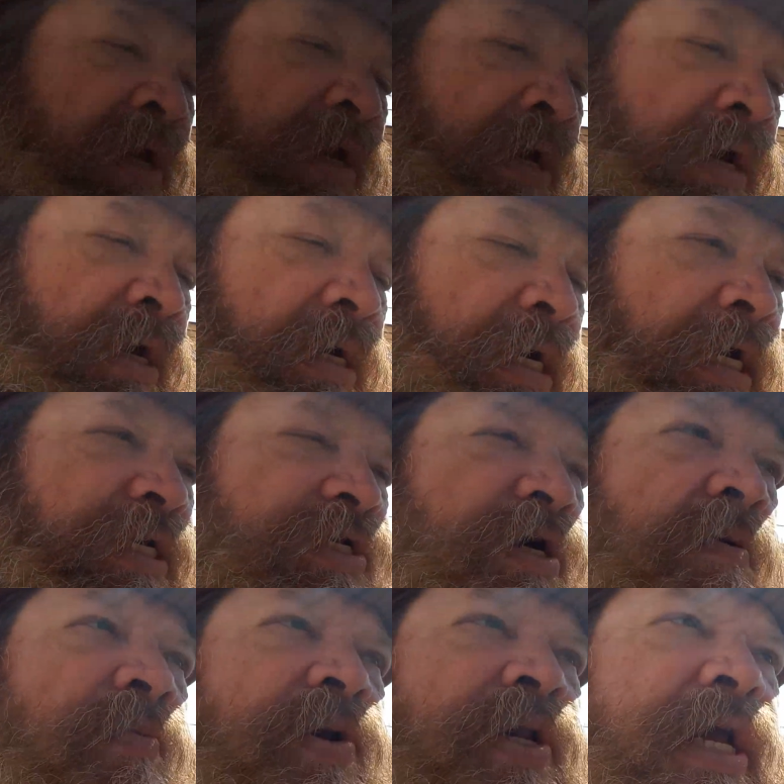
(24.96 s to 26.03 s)
Last
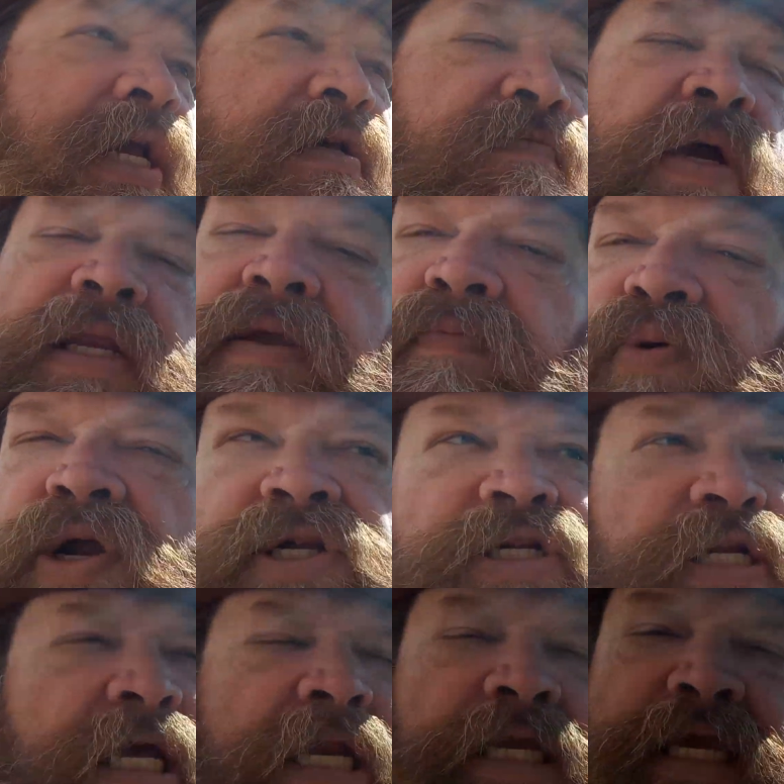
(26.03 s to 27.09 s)
couple days my depression
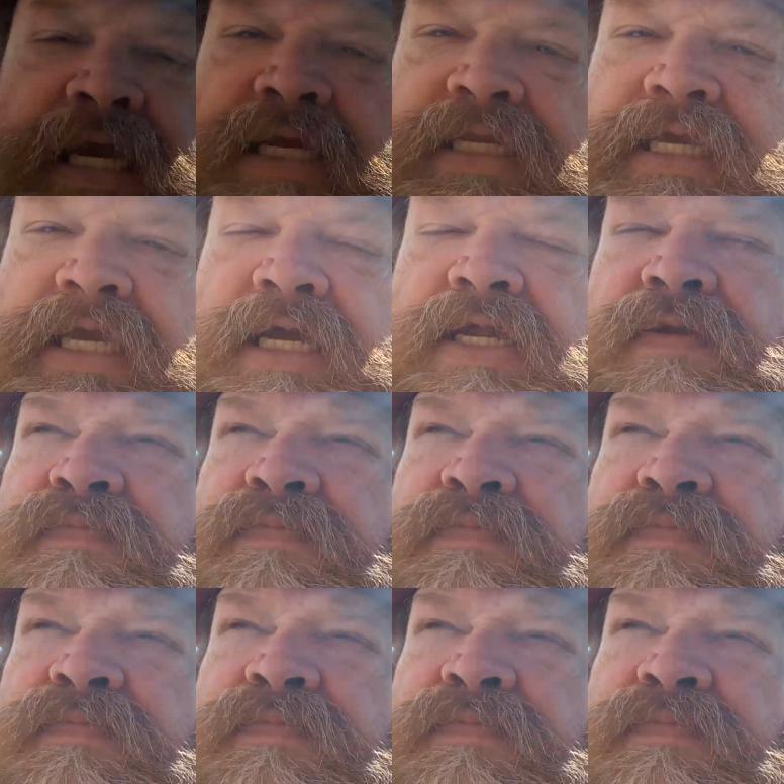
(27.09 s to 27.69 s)
had kicked in